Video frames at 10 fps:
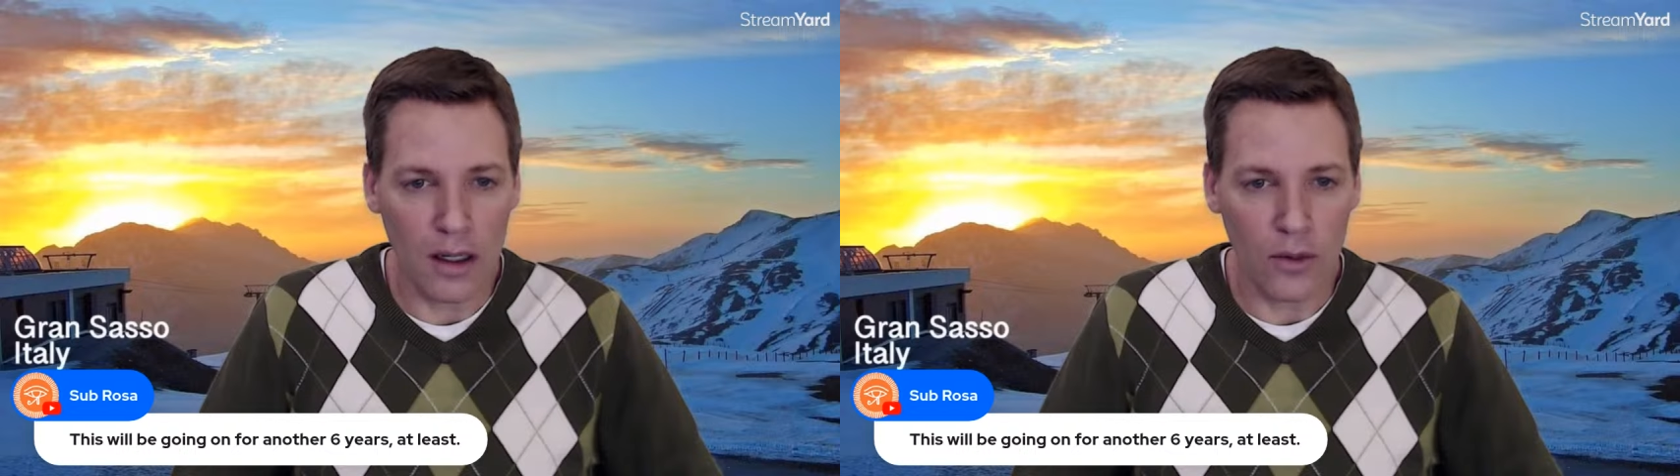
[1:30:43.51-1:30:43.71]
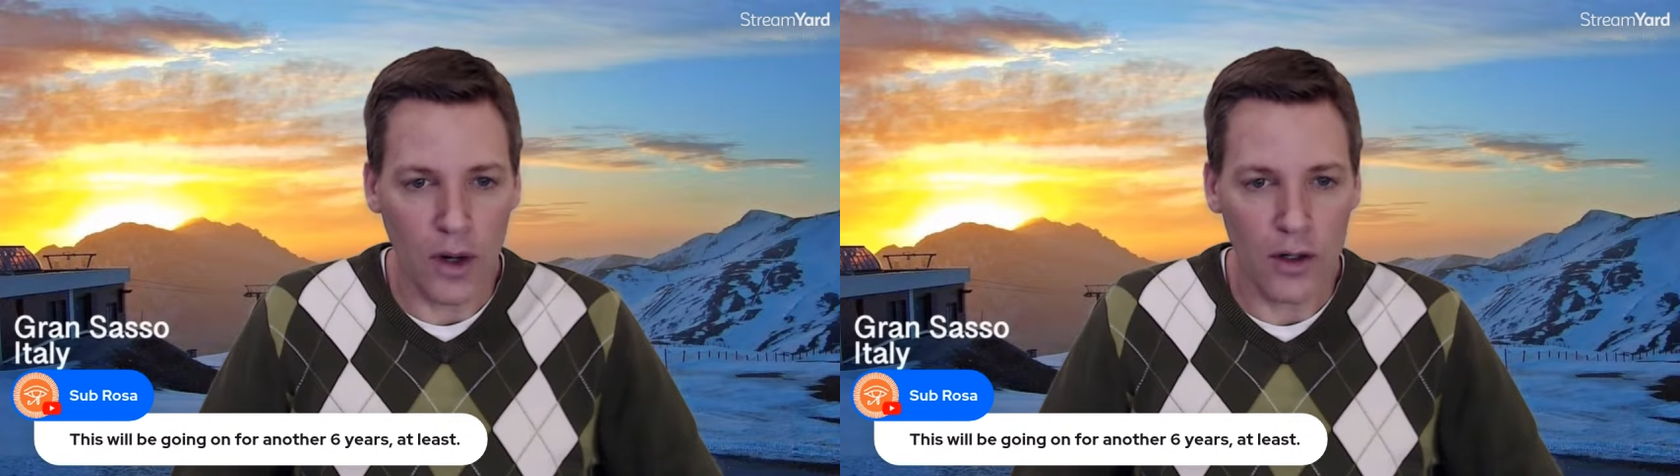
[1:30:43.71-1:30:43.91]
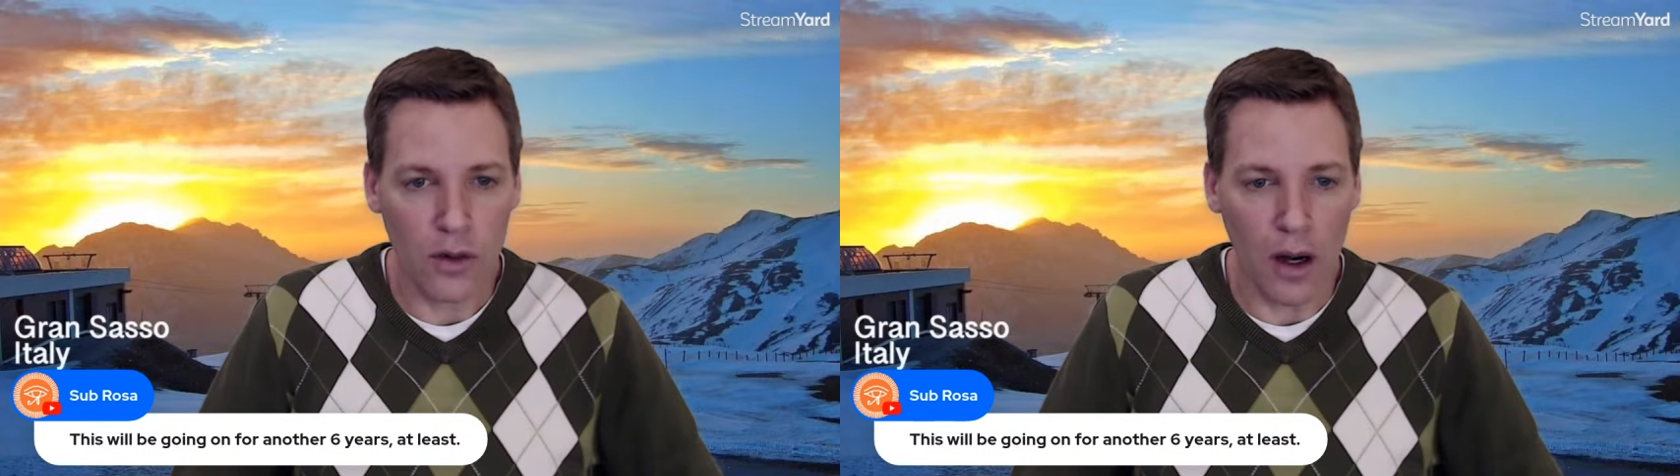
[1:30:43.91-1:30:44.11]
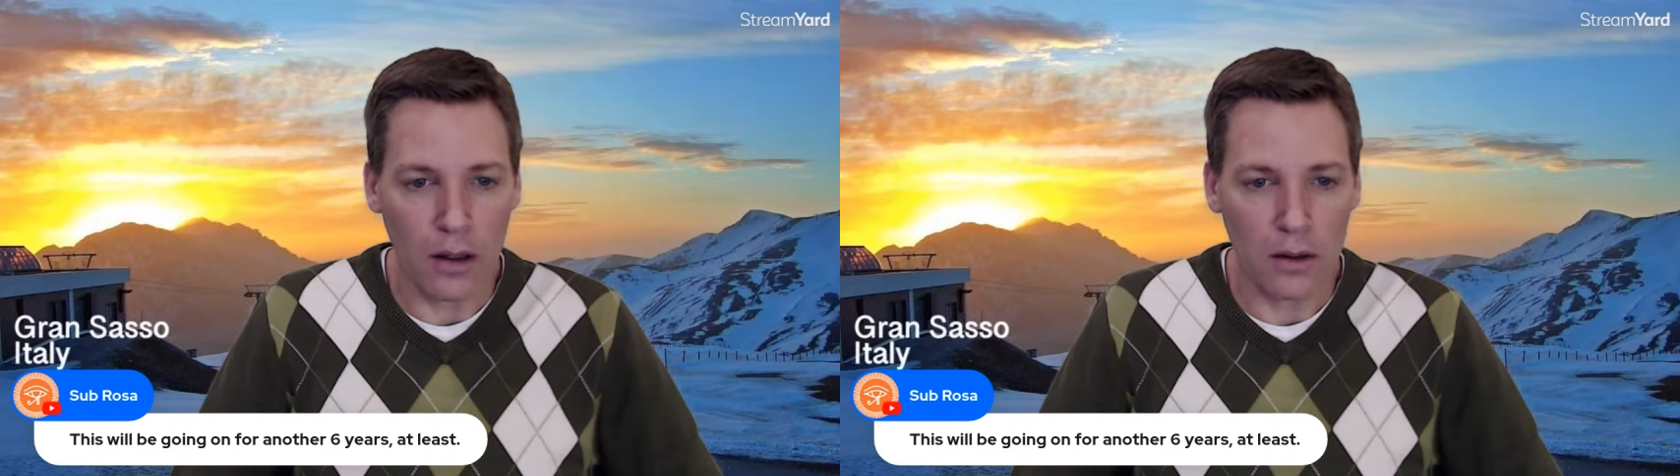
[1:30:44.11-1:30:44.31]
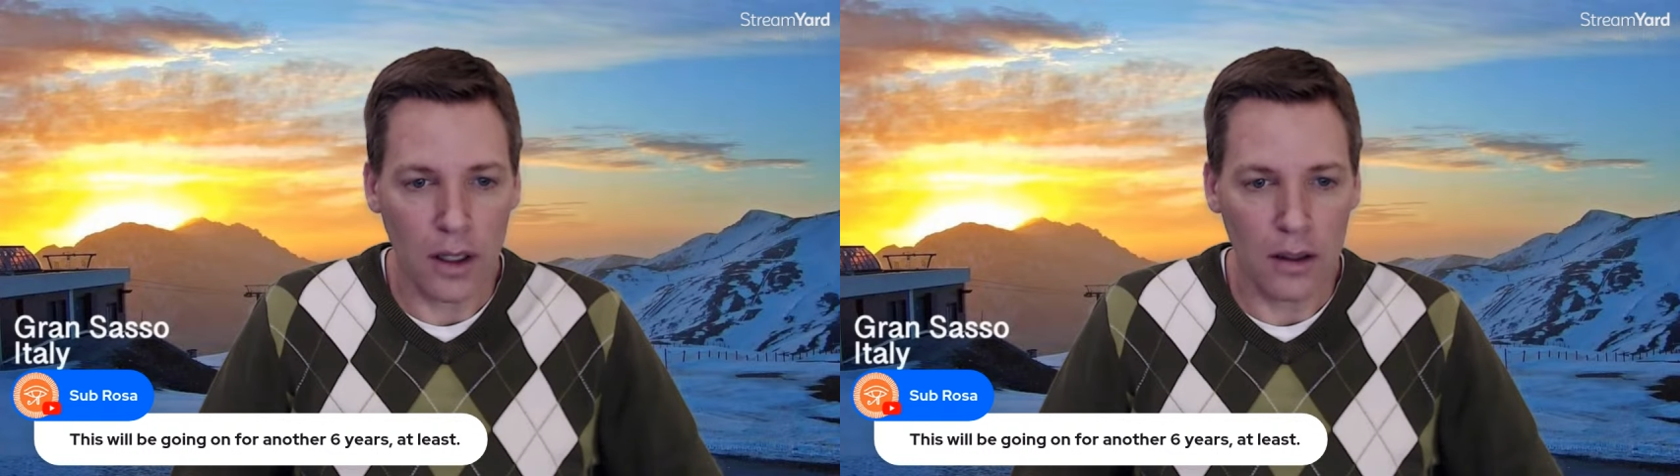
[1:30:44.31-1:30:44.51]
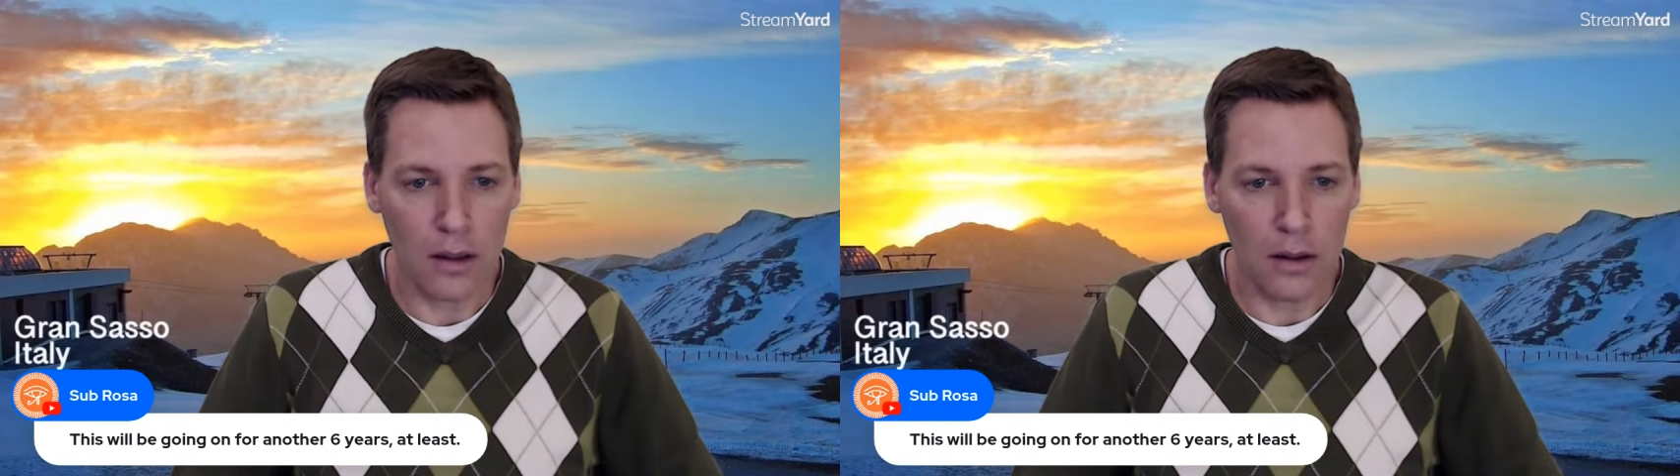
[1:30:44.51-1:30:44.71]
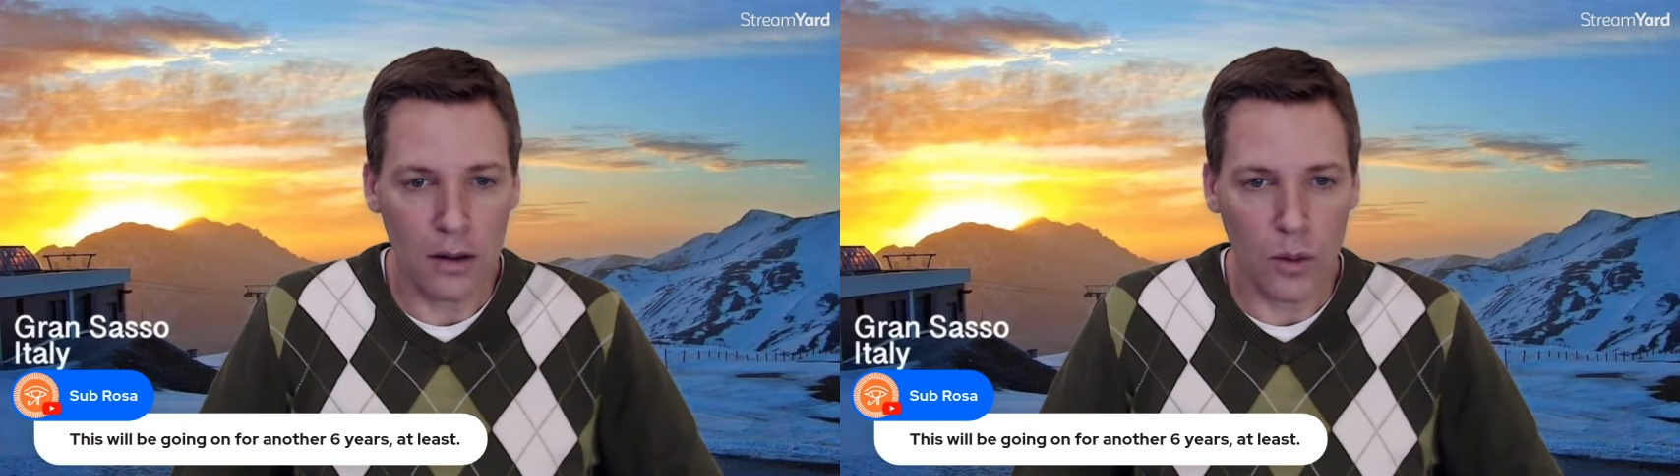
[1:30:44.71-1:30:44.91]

a fair trial and